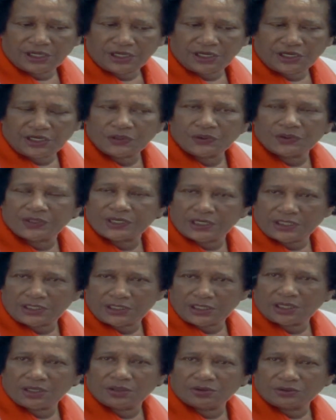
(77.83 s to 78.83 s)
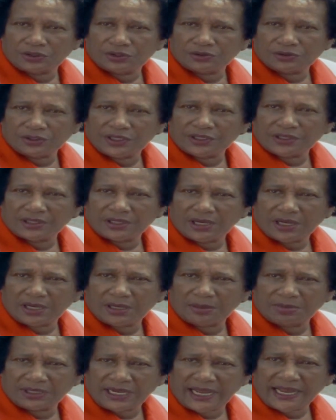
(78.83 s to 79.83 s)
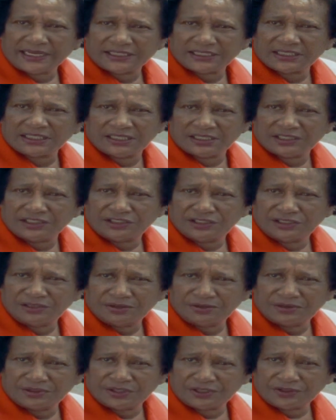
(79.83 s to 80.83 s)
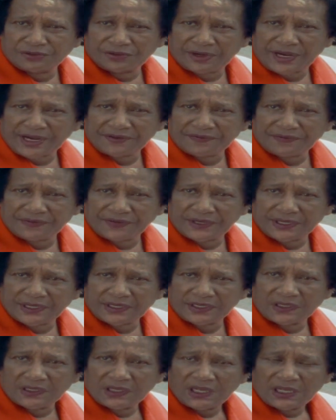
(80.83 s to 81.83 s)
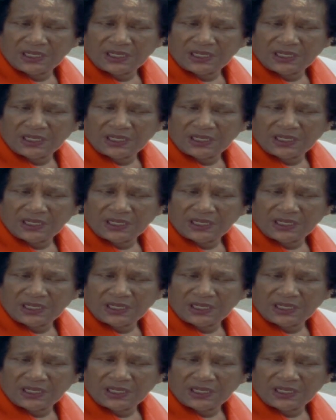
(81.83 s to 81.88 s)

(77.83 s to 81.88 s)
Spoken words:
you couldn't go to the blacks couldn't use the track field,